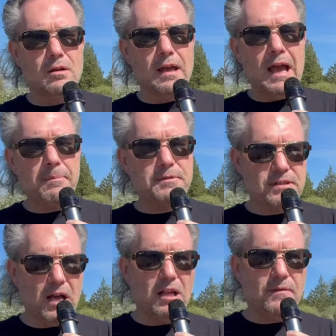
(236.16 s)

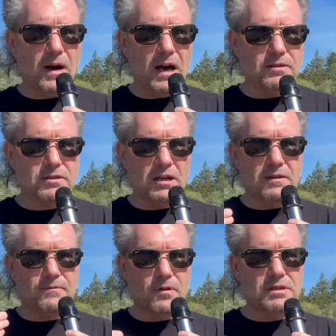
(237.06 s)
Apostolic fathers,
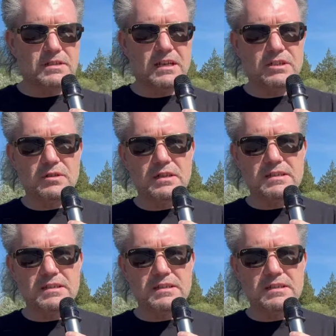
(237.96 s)
talking first century,